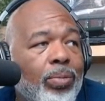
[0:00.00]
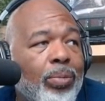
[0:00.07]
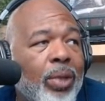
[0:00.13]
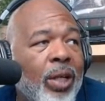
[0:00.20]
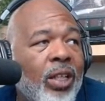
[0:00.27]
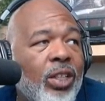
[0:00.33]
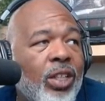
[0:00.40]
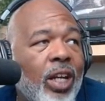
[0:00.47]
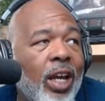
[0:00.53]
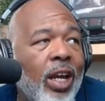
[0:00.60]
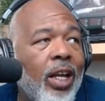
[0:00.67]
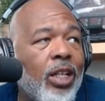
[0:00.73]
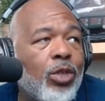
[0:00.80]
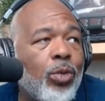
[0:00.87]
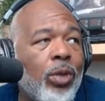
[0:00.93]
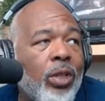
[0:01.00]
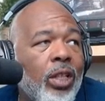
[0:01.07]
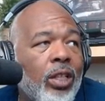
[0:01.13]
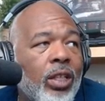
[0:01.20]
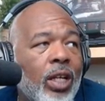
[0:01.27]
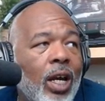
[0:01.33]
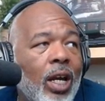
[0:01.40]
big chance with
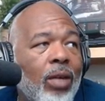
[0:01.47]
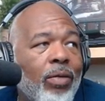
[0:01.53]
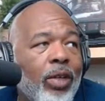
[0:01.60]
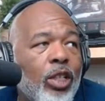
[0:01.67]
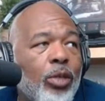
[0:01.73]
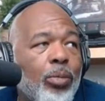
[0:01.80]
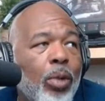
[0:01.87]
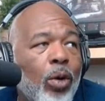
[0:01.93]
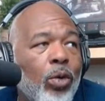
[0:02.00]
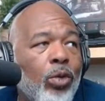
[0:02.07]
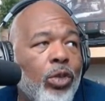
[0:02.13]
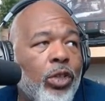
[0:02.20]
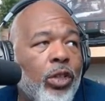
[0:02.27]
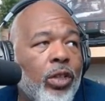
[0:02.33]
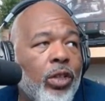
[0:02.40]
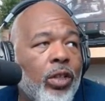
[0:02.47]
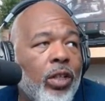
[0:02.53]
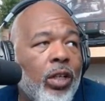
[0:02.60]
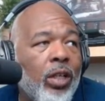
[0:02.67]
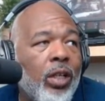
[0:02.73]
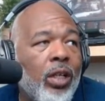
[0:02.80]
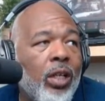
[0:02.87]
this kind of exposure
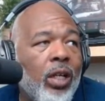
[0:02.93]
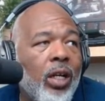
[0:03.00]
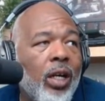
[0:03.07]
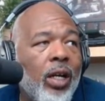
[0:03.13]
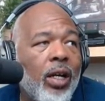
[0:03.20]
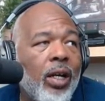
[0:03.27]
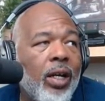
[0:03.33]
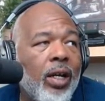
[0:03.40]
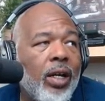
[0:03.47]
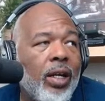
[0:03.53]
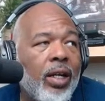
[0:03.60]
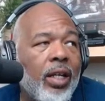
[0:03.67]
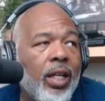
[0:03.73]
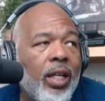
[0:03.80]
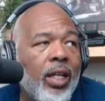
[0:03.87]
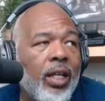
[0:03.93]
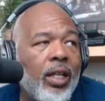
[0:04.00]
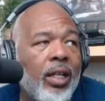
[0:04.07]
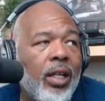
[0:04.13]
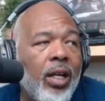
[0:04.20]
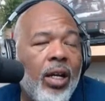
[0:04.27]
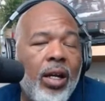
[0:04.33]

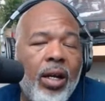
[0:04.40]
in